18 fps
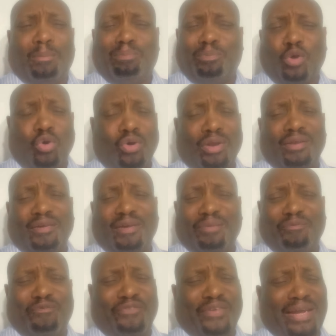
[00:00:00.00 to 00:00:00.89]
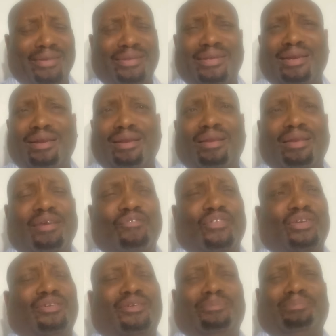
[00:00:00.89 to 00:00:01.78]
all the fear to the
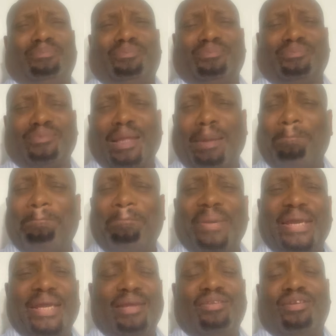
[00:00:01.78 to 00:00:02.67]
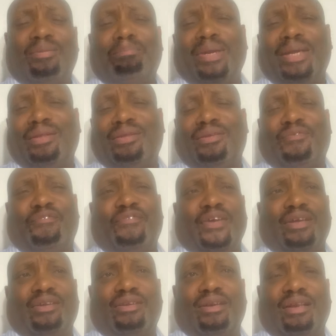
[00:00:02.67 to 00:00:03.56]
livers, millions and millions of
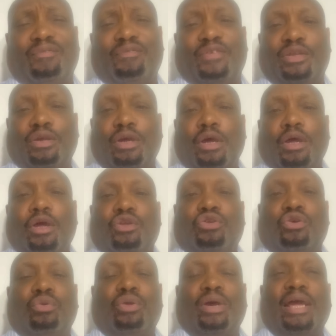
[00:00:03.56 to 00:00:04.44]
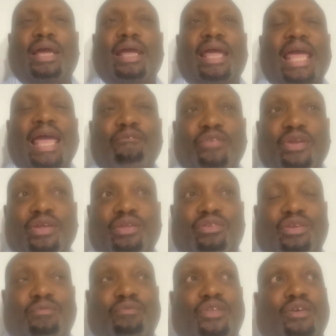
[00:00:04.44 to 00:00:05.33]
fear to the livers. So the
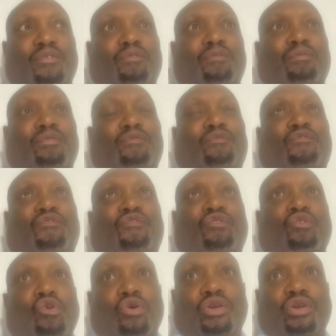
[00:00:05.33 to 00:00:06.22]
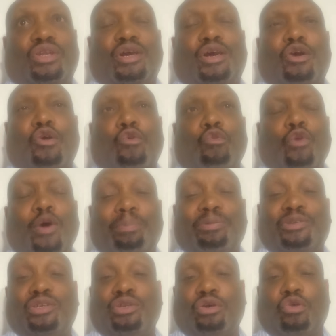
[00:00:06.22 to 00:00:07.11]
evidence of the fraud, the
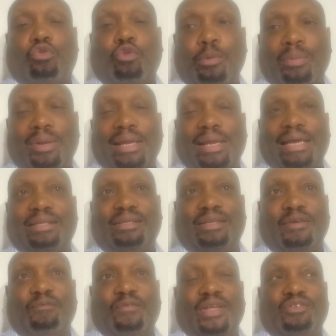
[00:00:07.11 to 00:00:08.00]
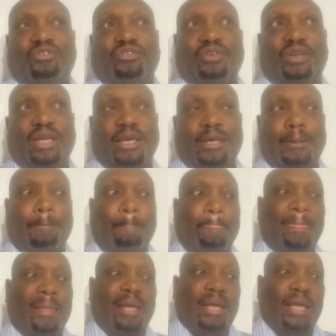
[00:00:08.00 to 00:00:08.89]
corruption, the criminal activity is there.
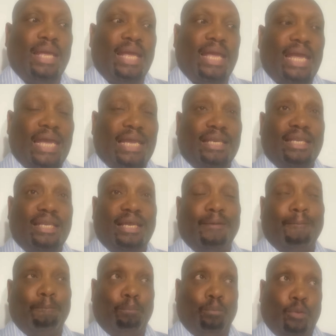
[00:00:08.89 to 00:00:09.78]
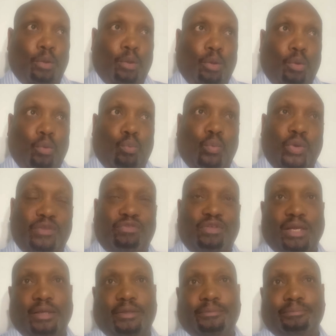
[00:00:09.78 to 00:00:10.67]
And then we
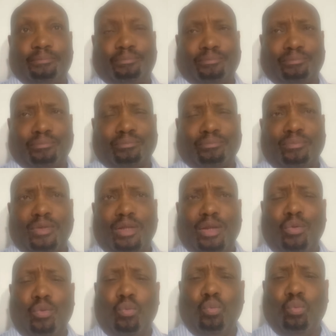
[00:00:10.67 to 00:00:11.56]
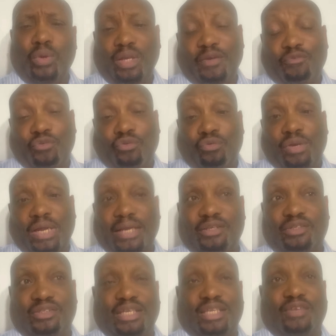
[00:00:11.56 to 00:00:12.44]
think we live in the
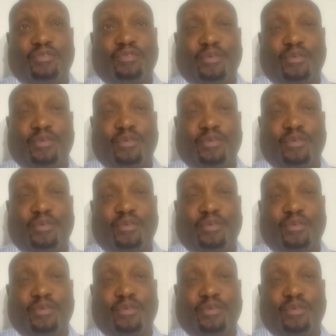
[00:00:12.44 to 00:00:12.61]
United States of